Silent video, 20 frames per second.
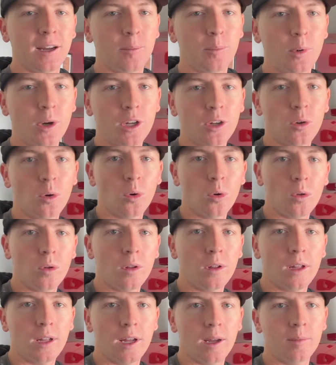pretty
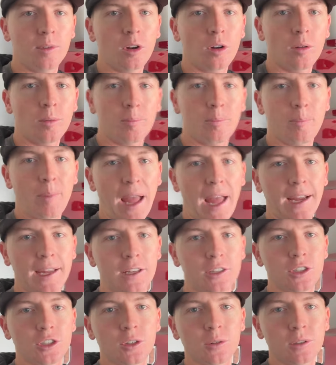cool little
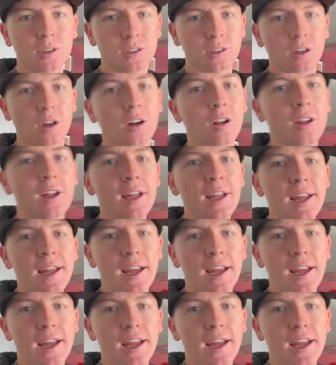package to install.